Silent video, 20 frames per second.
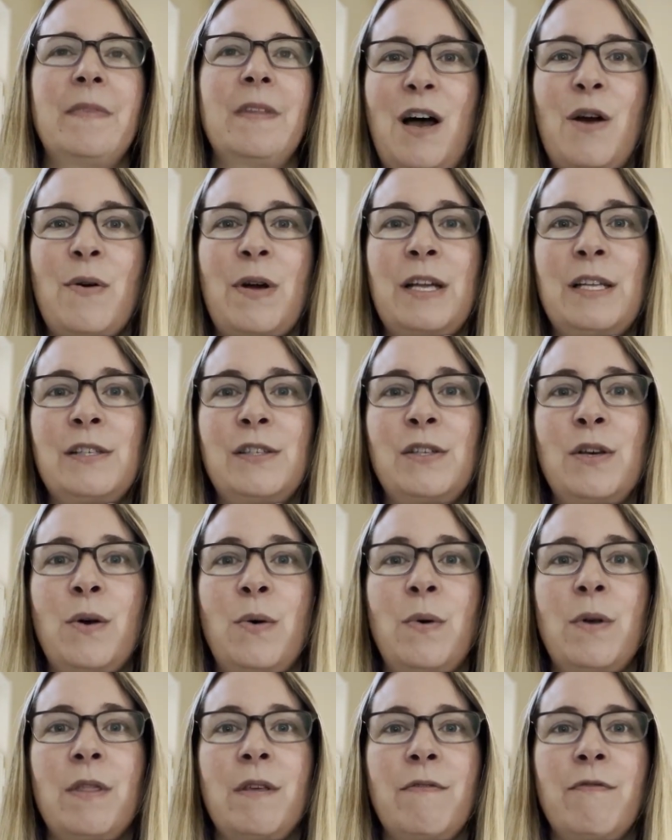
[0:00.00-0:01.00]
All right,
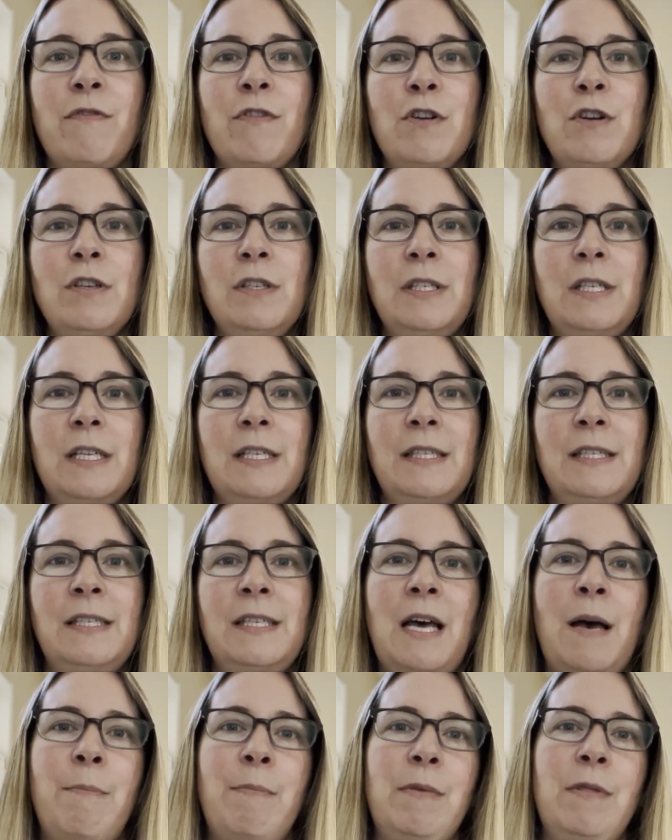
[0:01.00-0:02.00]
so the first
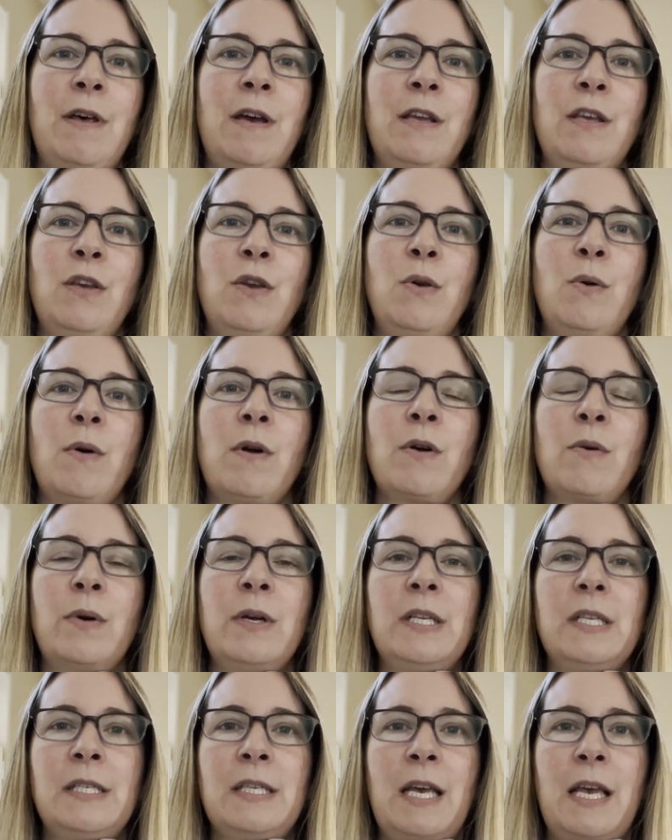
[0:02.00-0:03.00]
step that you are
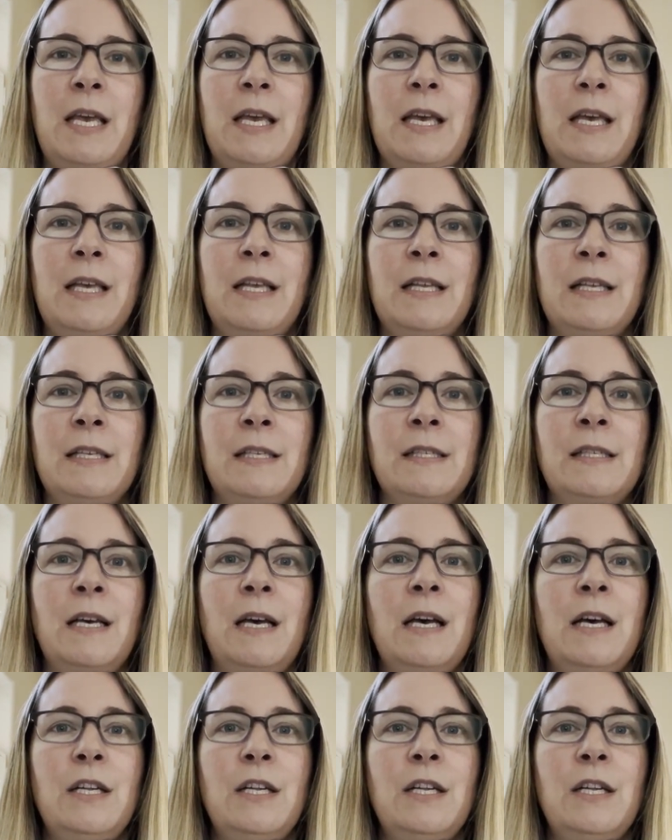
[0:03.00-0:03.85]
going to take is